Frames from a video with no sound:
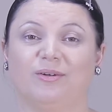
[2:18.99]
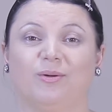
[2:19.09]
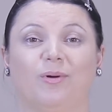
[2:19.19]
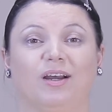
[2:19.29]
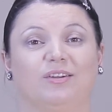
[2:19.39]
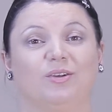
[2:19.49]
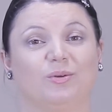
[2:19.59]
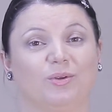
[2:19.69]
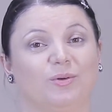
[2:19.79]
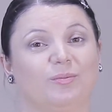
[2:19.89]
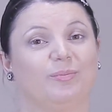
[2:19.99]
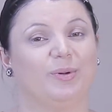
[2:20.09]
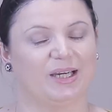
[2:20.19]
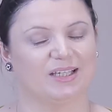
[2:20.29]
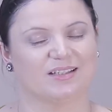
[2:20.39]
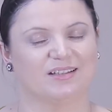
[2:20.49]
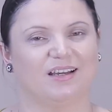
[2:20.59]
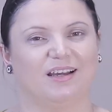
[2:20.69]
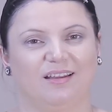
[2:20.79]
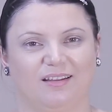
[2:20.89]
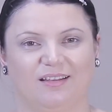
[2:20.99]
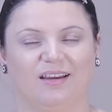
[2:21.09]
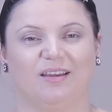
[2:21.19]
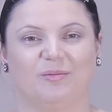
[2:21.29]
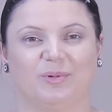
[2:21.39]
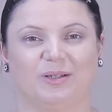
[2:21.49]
what you knew best at the time.